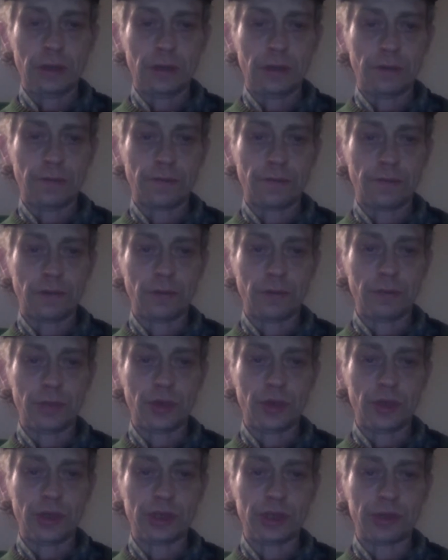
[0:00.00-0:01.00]
from
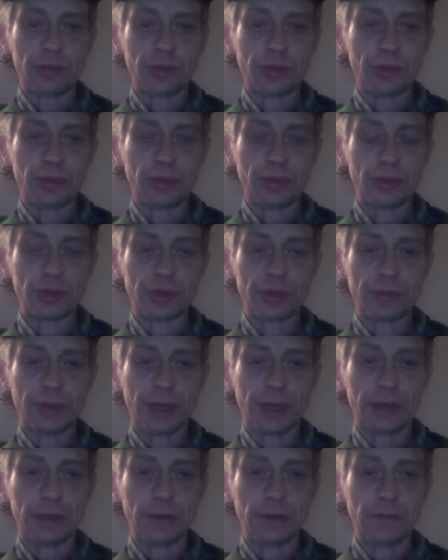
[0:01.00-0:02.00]
municipal
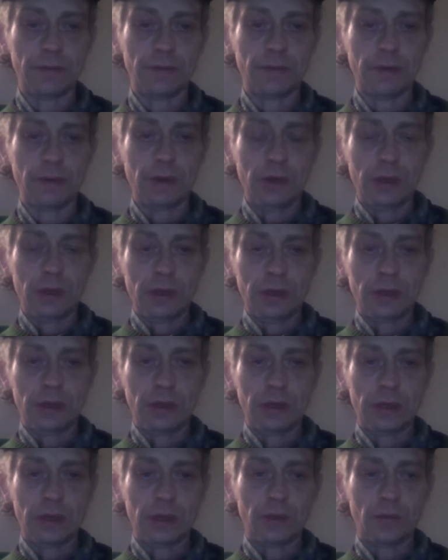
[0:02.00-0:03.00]
perspective.
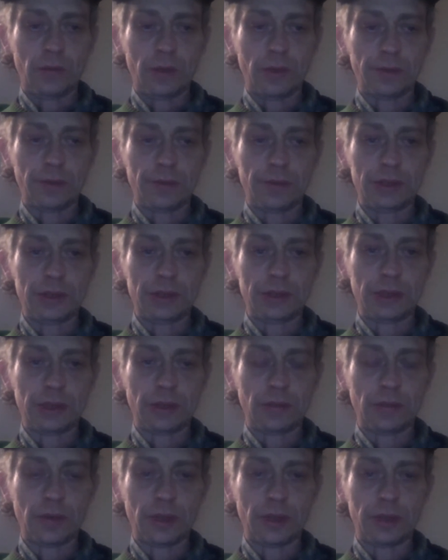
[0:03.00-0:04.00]
And one of the reasons I
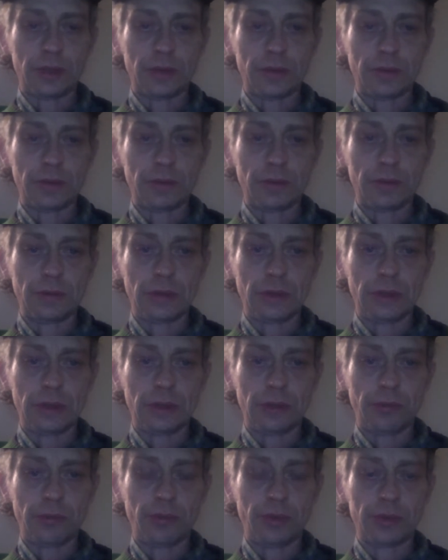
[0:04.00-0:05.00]
wanted
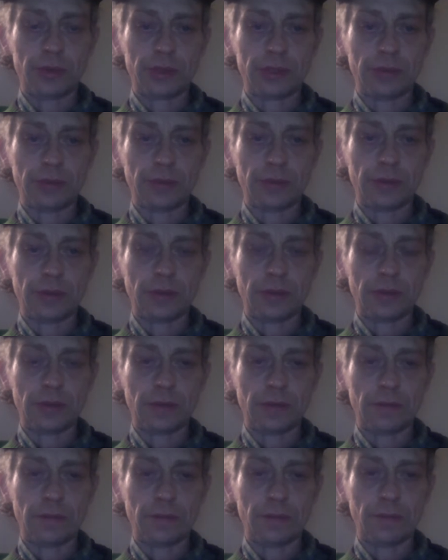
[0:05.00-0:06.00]
to put some
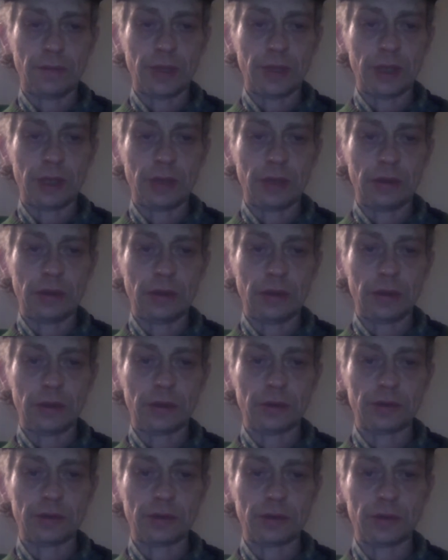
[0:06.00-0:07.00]
of my
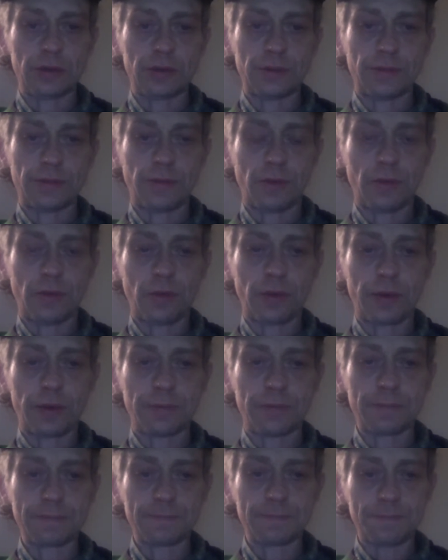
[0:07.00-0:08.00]
concerns forward
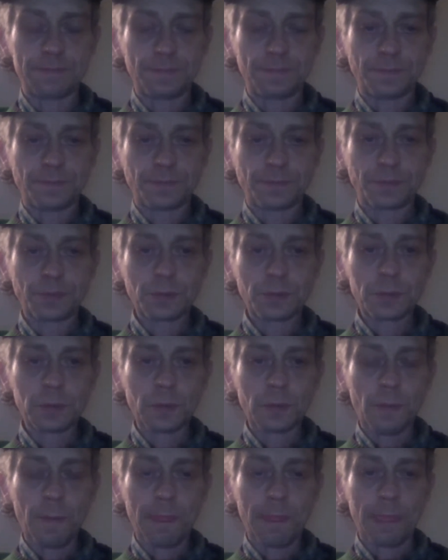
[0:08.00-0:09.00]

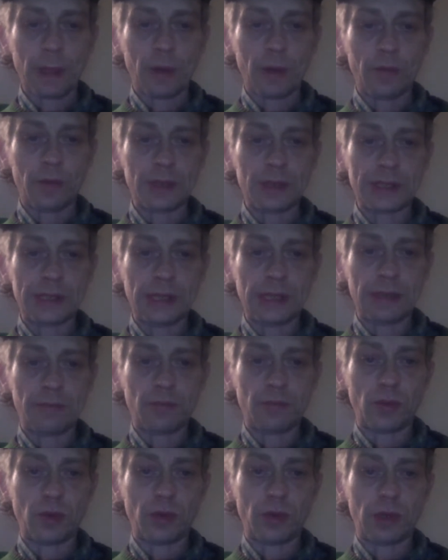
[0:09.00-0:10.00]
was that
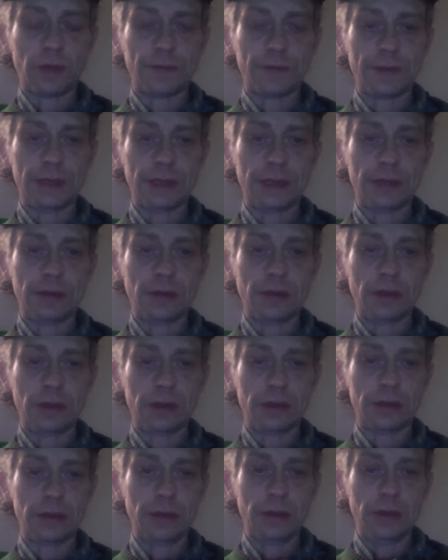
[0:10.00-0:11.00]
more often than
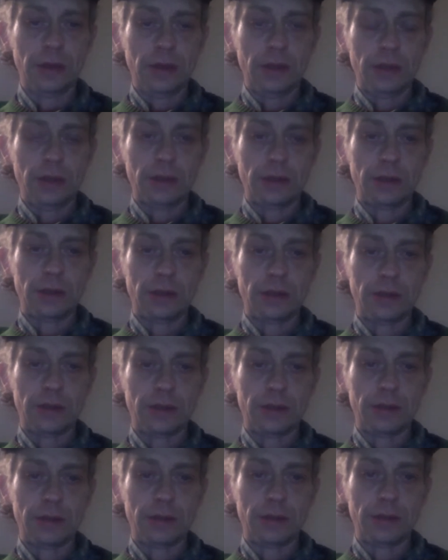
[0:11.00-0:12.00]
not,
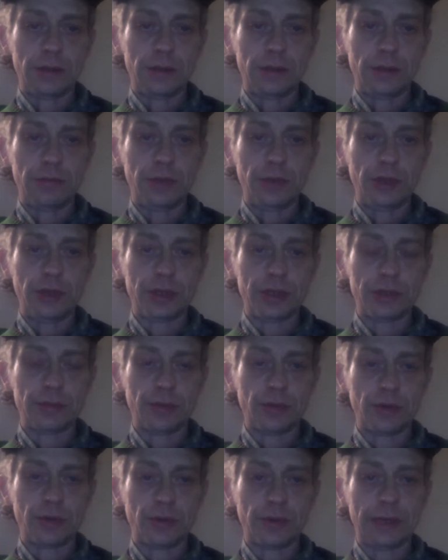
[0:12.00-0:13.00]
the
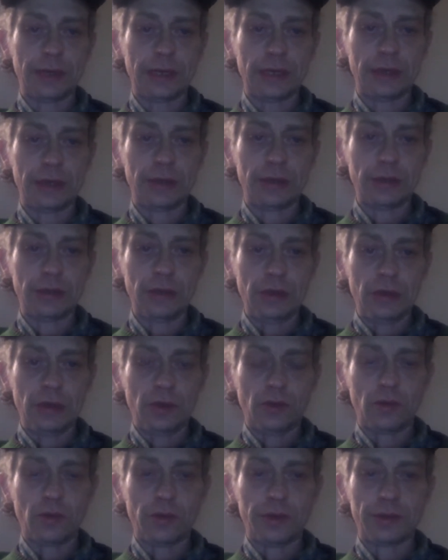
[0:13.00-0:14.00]
municipal credit,
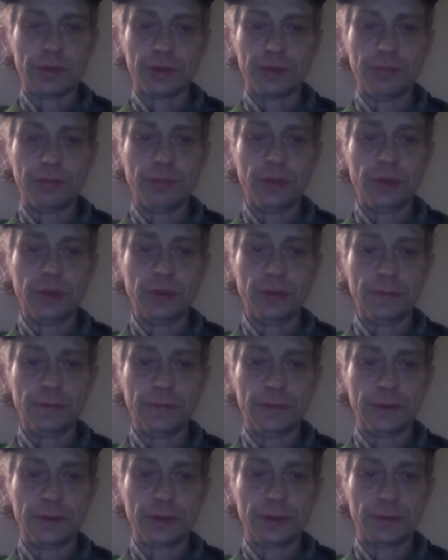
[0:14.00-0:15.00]
where there's
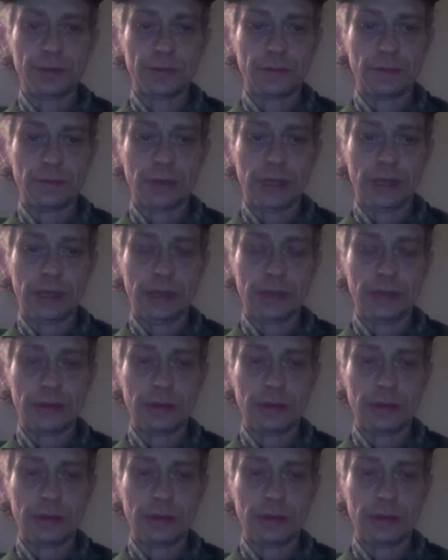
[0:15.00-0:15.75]
moves, right?